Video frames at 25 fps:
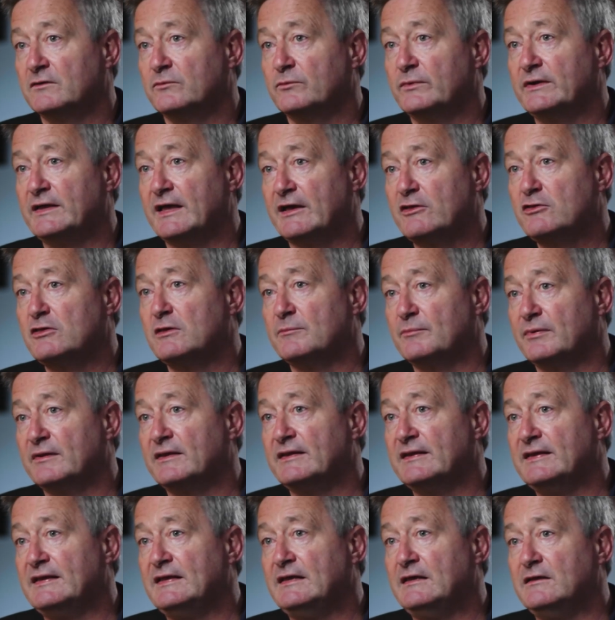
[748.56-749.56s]
We actually
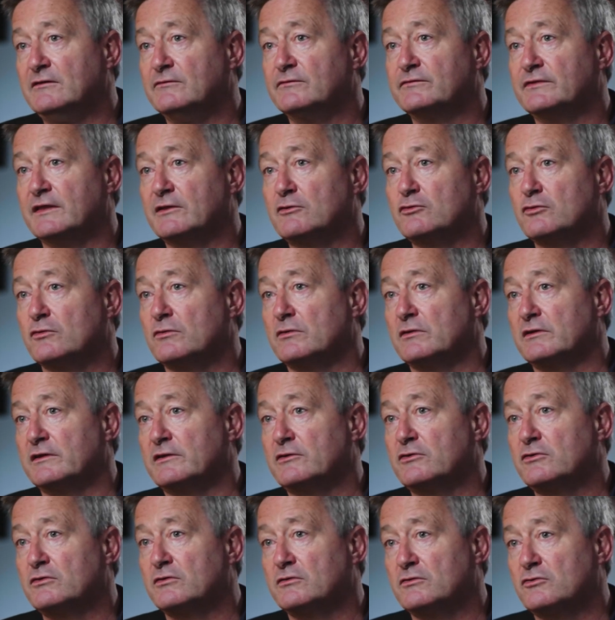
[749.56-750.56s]
believe that
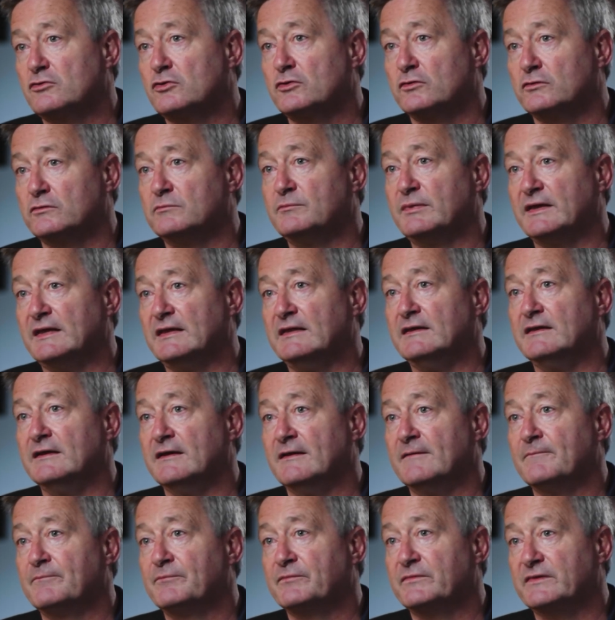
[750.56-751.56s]
journalists should be
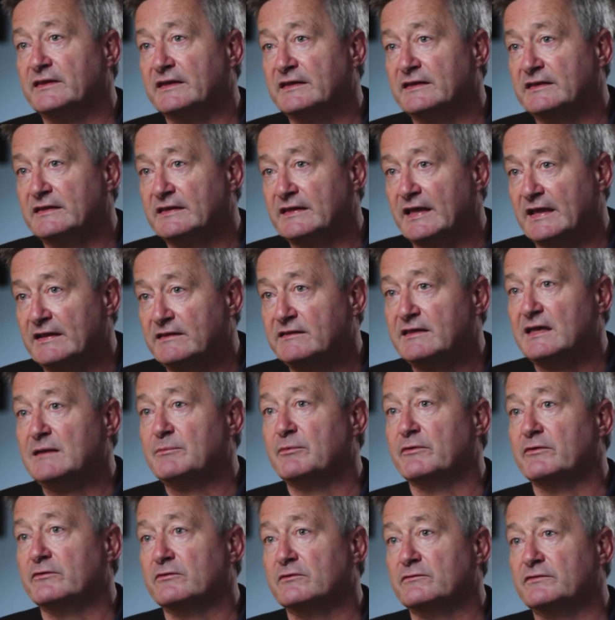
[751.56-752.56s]
the
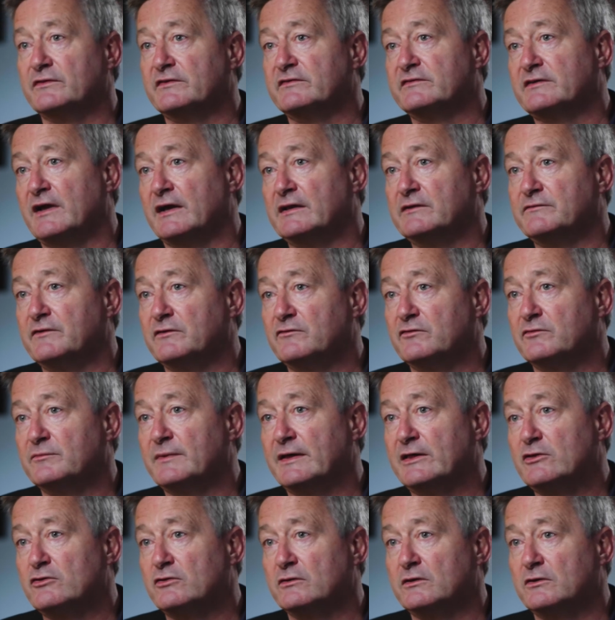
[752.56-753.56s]
gatekeepers of this kind of
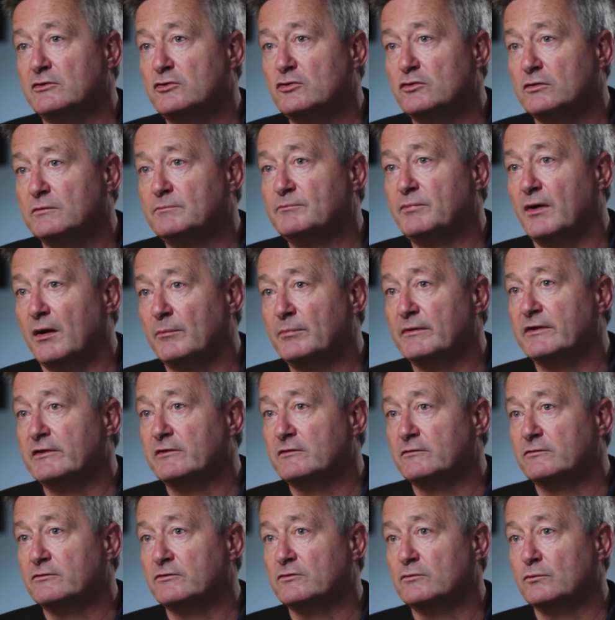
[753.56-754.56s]
information and should
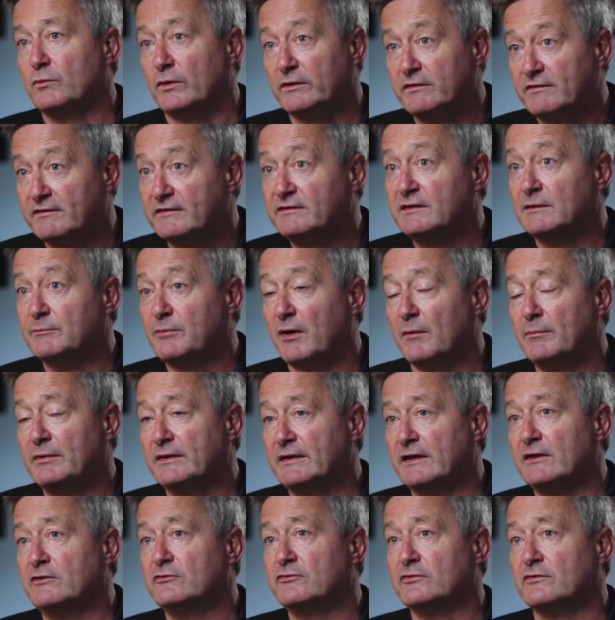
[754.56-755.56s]
publish what's in the
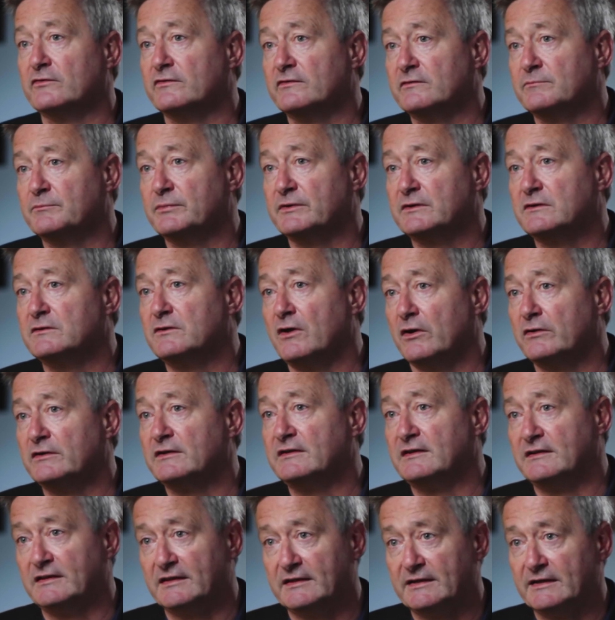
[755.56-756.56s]
public interest, but not
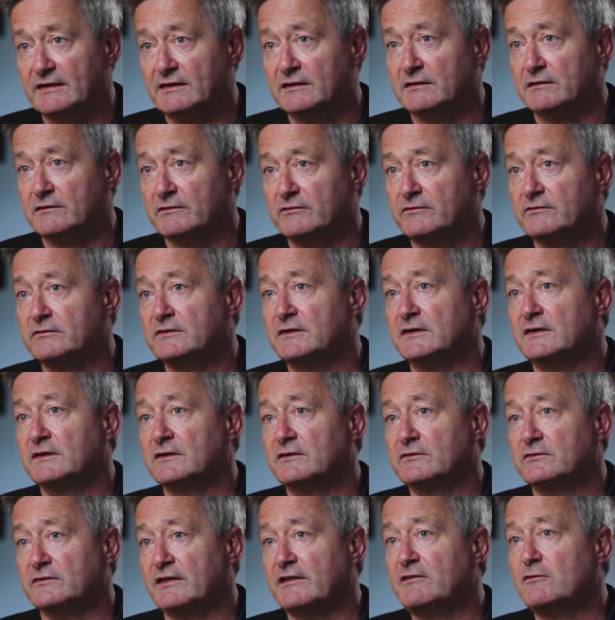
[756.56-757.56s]
anything else.
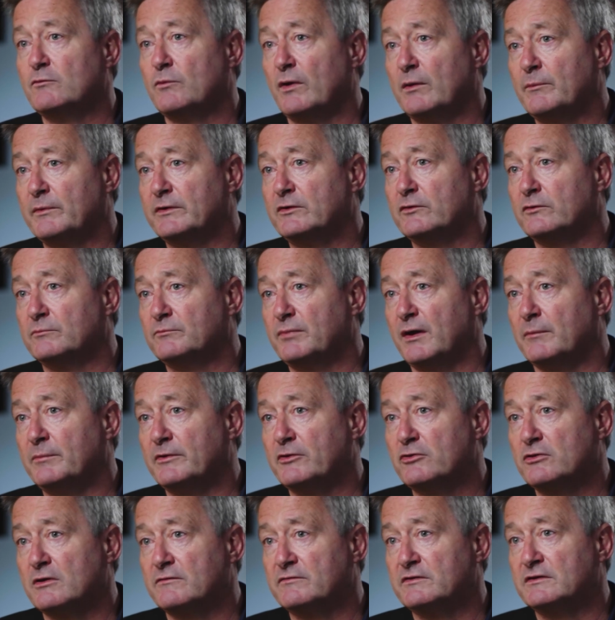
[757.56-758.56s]
So that's why we don't
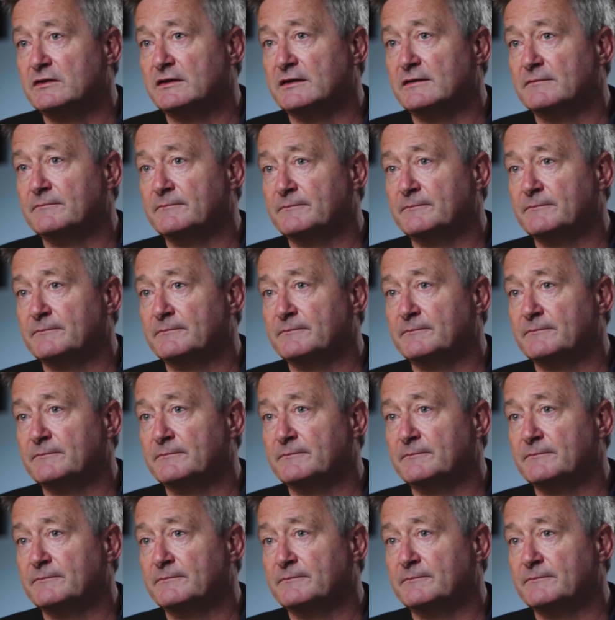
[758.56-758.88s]
publish everything.